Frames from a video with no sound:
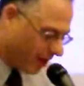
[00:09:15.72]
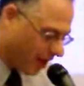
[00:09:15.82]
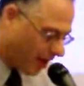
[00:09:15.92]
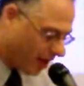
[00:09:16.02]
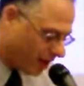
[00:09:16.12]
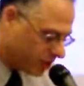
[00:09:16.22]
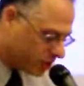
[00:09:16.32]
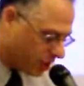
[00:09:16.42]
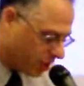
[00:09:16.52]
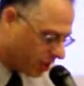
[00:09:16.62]

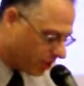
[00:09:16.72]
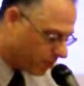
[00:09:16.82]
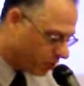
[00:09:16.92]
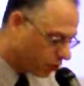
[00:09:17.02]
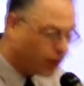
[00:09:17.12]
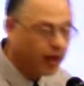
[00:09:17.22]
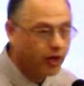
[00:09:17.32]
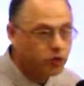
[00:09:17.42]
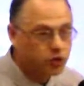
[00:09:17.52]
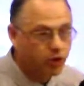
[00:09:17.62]
and you can
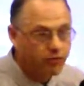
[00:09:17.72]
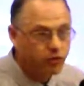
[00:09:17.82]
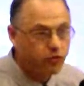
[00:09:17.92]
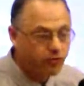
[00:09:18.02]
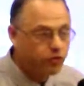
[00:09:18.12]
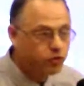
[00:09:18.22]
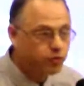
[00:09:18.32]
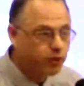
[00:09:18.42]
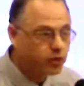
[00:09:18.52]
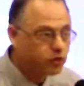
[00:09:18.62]
also, if you
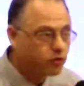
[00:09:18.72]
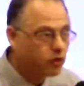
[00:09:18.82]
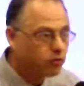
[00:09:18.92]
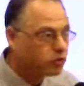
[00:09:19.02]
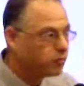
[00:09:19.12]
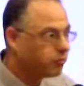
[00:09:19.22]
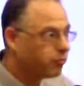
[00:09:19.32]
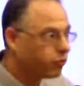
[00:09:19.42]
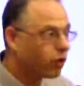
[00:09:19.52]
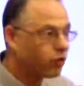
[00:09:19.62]
suspect you've got some
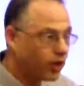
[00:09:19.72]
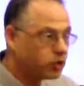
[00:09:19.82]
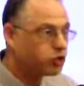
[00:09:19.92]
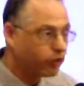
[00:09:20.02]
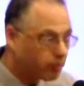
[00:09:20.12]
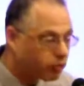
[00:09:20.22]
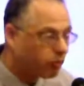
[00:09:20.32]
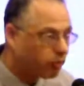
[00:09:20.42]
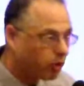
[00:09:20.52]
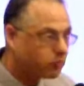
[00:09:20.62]
pronatory
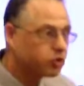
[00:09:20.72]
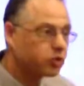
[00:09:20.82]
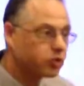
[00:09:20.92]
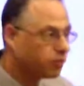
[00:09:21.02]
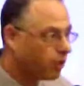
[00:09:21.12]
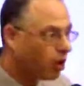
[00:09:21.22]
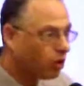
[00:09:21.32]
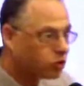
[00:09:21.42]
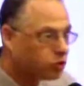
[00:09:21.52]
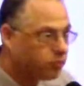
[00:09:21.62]
problems,
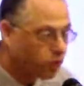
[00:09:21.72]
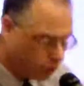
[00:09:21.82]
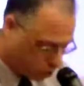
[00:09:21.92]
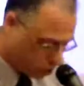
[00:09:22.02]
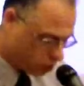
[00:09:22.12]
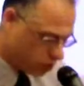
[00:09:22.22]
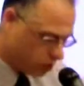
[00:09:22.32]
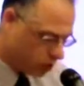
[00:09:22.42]
arch supports,